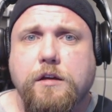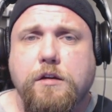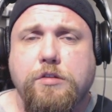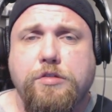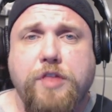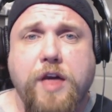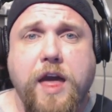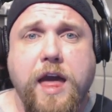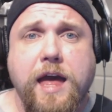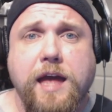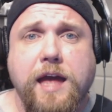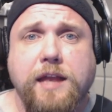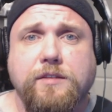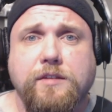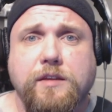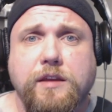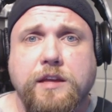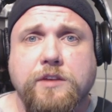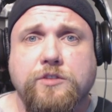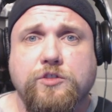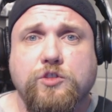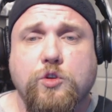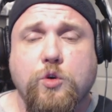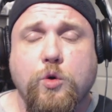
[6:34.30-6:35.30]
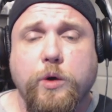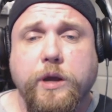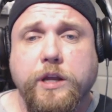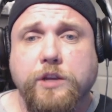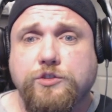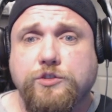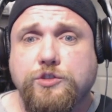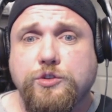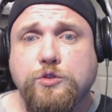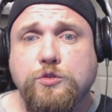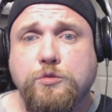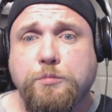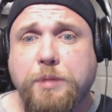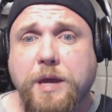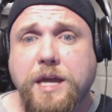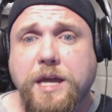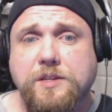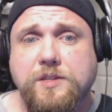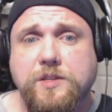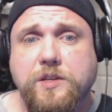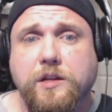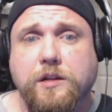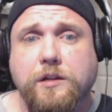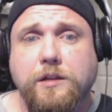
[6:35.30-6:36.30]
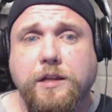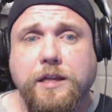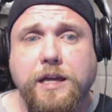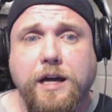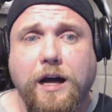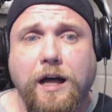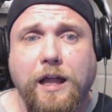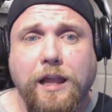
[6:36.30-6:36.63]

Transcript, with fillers: that is going to basically